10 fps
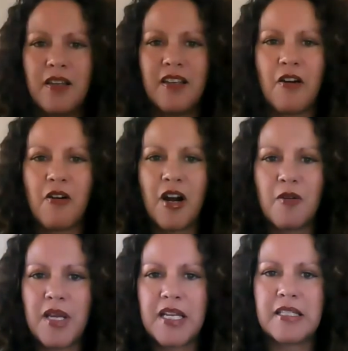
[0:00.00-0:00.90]
Our
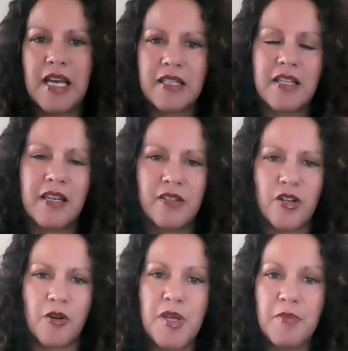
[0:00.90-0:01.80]
biggest asset is
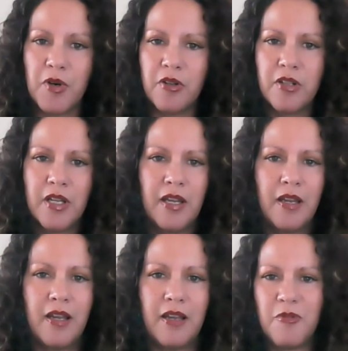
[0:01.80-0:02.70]
our people,
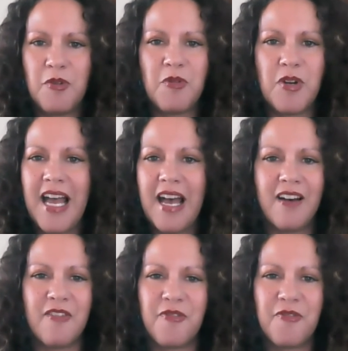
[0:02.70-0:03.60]
and we wouldn't have